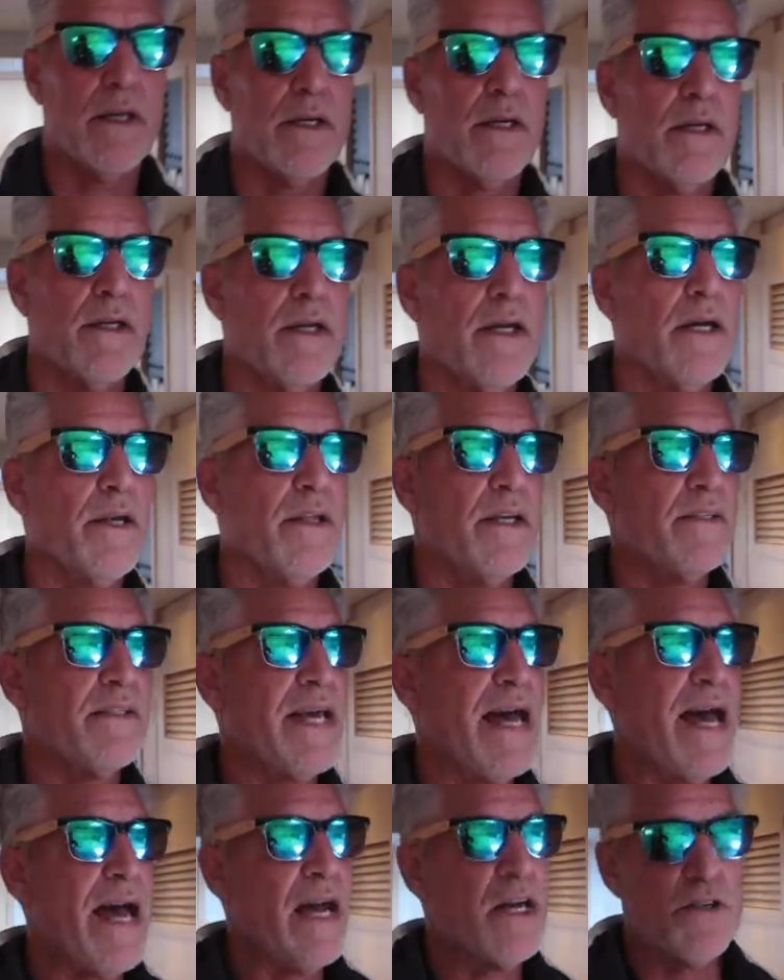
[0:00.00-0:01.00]
well. Yeah,
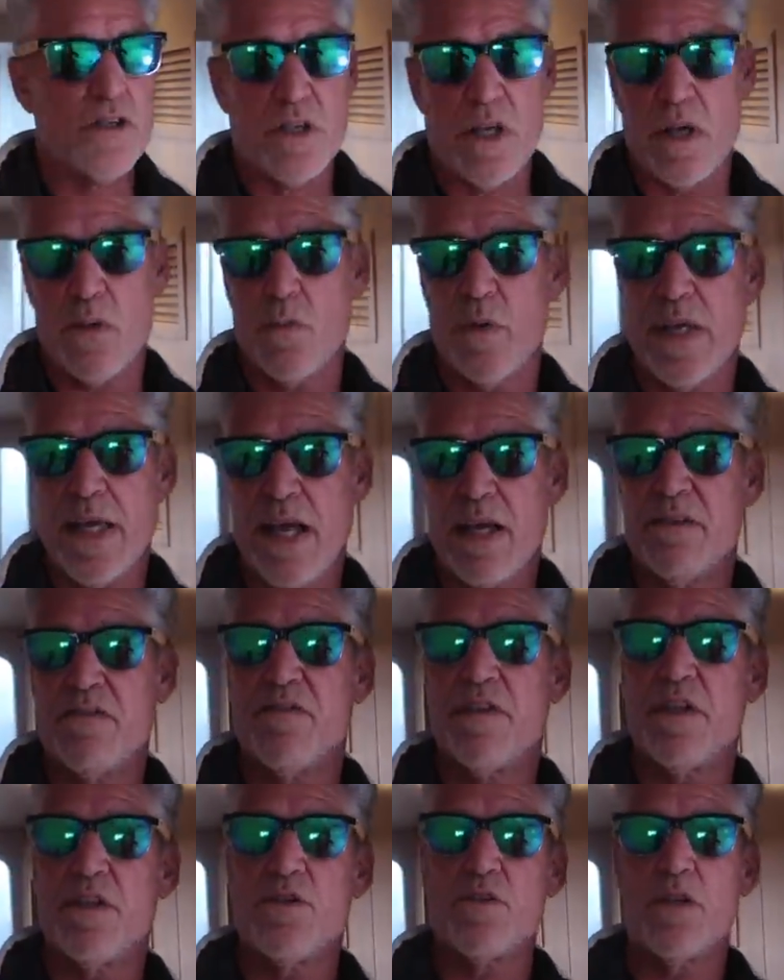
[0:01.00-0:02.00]
it's ash, and we hand
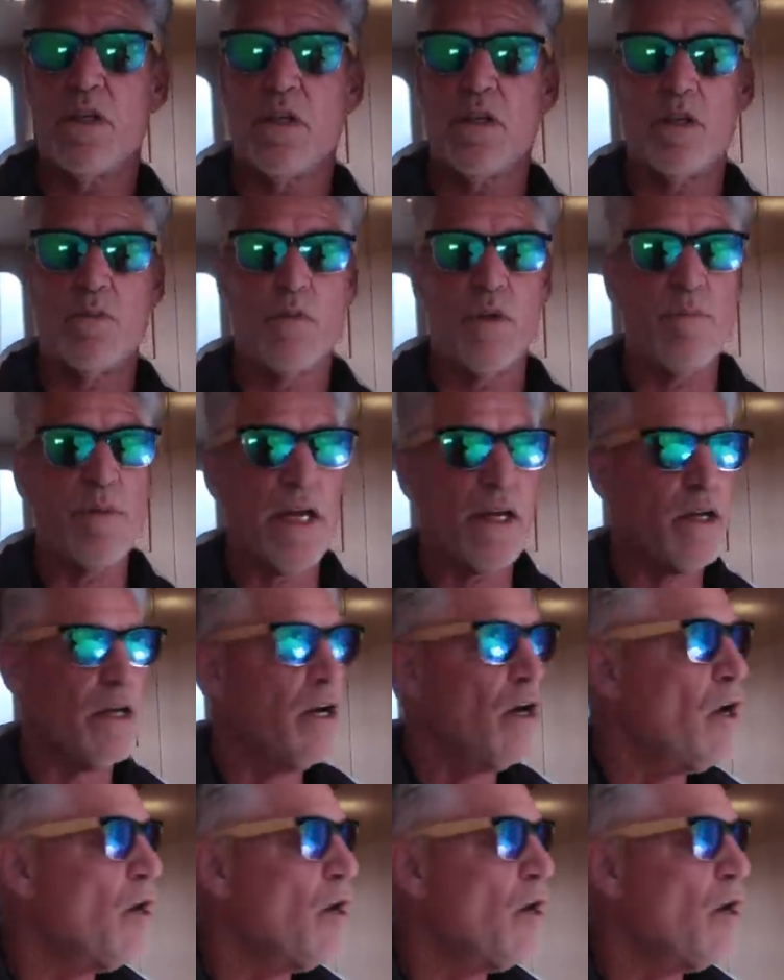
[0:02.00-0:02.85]
finish it. We make